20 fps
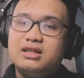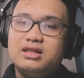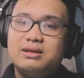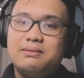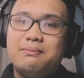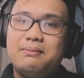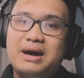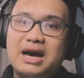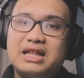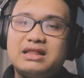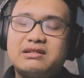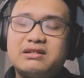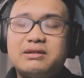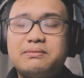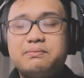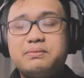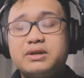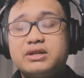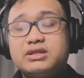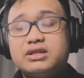the battery
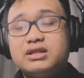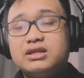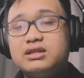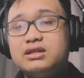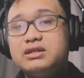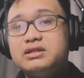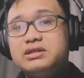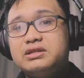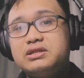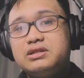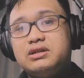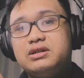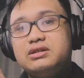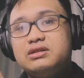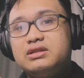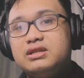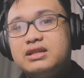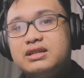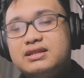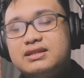percentage
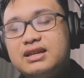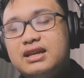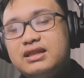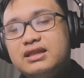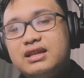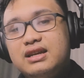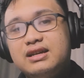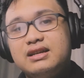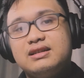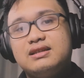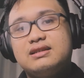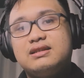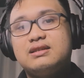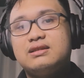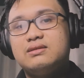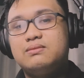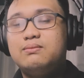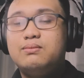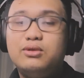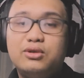on the settings,
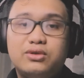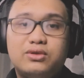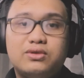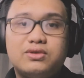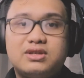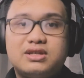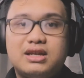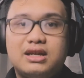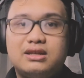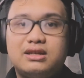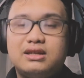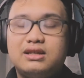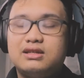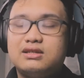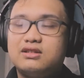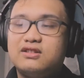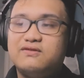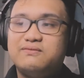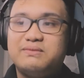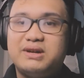Bluetooth
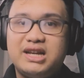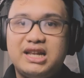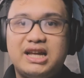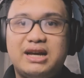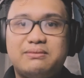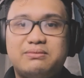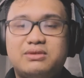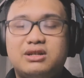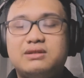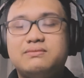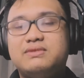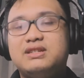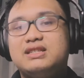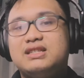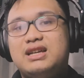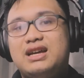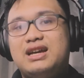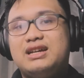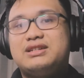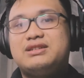settings of my laptop is
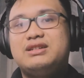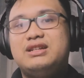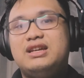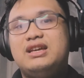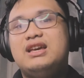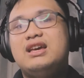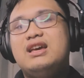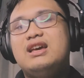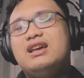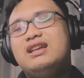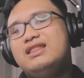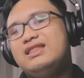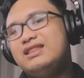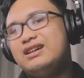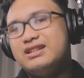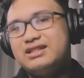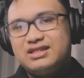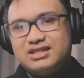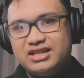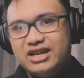actually
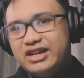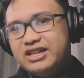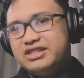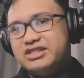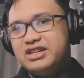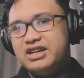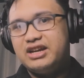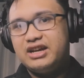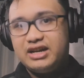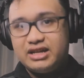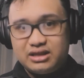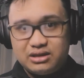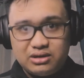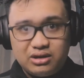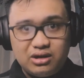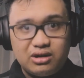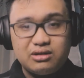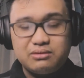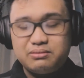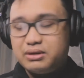not changing at
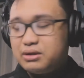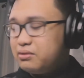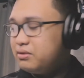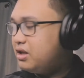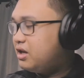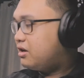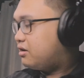all. But when I